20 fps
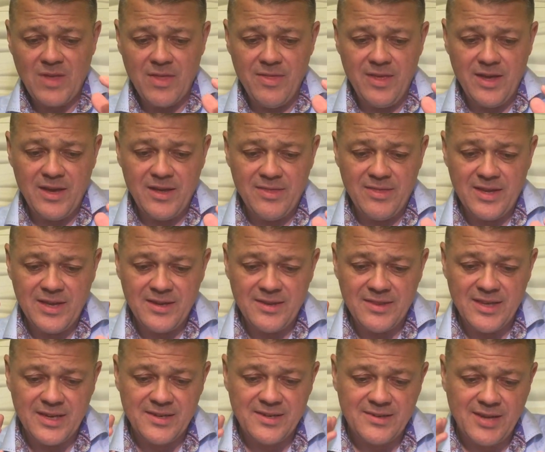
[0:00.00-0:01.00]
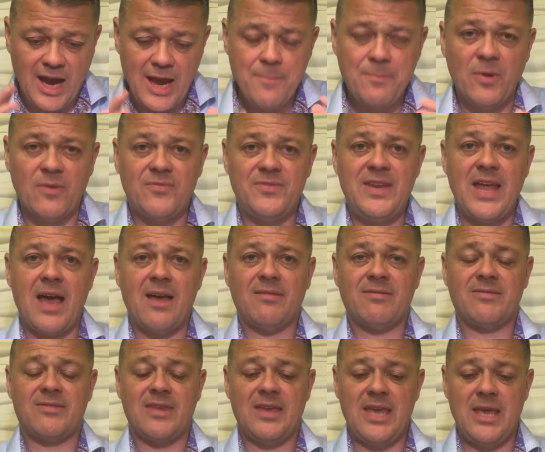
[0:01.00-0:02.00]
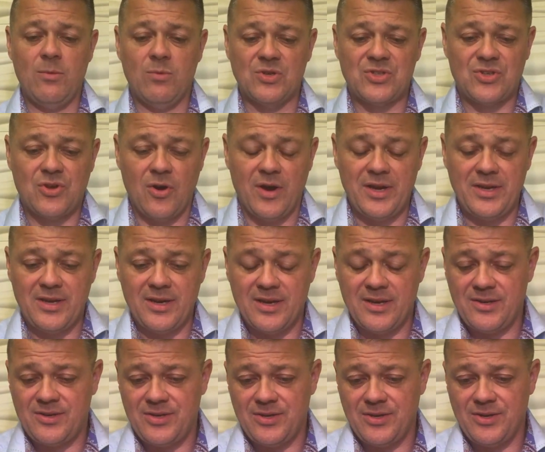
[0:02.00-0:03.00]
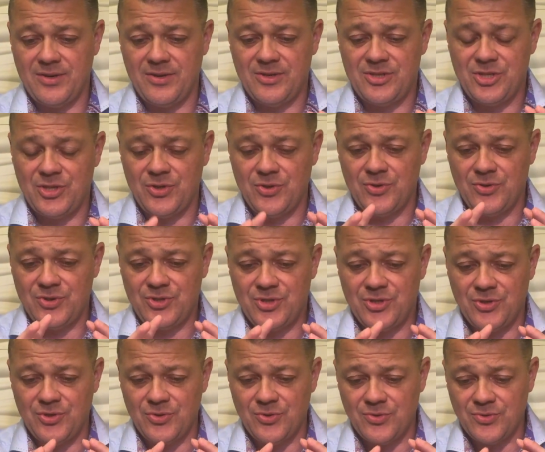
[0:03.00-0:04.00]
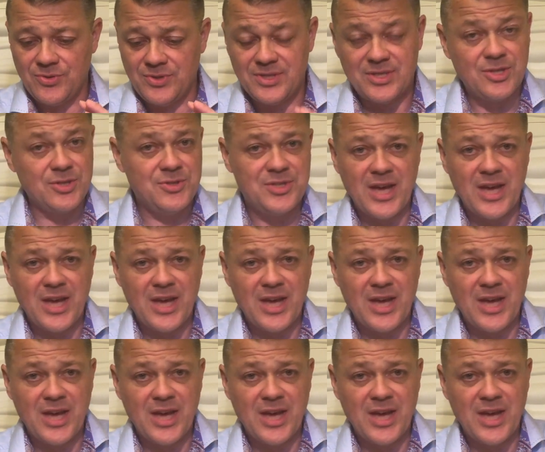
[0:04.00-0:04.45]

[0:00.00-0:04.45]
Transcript: the type of death he was going to